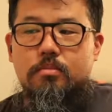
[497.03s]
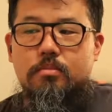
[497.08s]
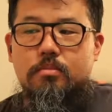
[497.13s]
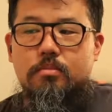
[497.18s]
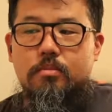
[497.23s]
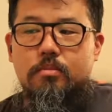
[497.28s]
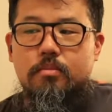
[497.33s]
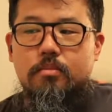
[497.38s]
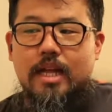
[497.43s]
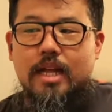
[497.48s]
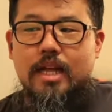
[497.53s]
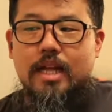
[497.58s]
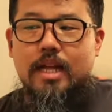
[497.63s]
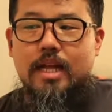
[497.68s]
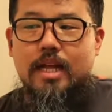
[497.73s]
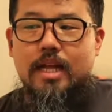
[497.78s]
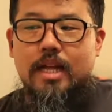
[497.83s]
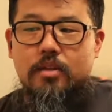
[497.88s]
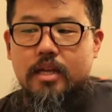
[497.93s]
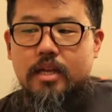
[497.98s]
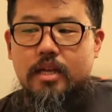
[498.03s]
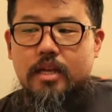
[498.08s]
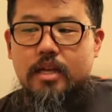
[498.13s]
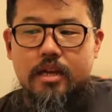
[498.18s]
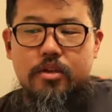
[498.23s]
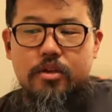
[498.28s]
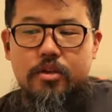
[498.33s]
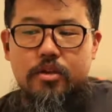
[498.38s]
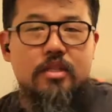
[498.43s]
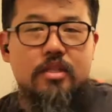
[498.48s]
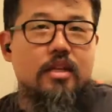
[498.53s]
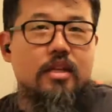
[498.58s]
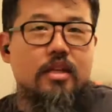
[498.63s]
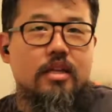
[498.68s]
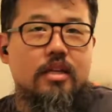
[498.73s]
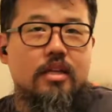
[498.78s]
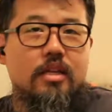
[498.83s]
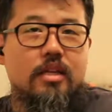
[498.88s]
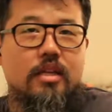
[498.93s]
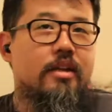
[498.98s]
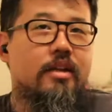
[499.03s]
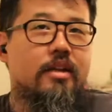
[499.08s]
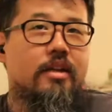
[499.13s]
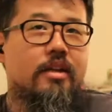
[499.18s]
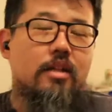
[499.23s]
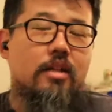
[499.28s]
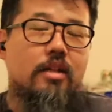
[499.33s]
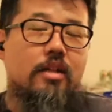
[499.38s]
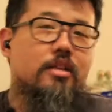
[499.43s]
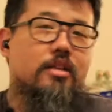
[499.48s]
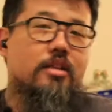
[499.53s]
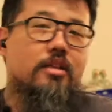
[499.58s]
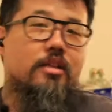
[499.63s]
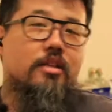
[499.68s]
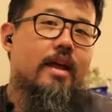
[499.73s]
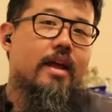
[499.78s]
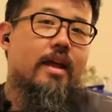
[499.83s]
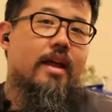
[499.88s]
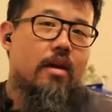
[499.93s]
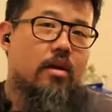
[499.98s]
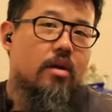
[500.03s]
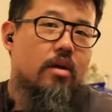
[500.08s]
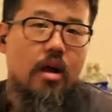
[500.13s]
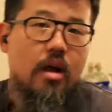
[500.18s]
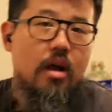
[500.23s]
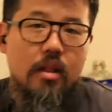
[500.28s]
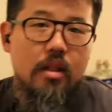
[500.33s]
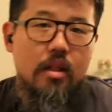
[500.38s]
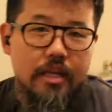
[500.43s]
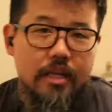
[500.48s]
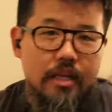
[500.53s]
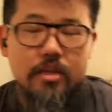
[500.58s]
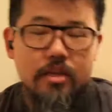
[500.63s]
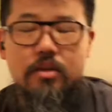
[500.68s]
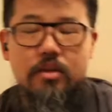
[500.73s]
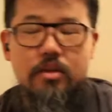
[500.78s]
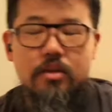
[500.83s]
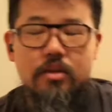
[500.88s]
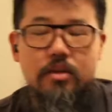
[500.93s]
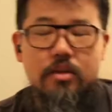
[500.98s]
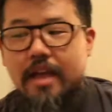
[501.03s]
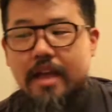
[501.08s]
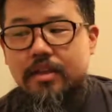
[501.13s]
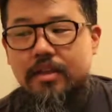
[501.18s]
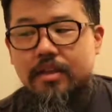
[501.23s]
that's kind of using the analogy of that alcoholic, having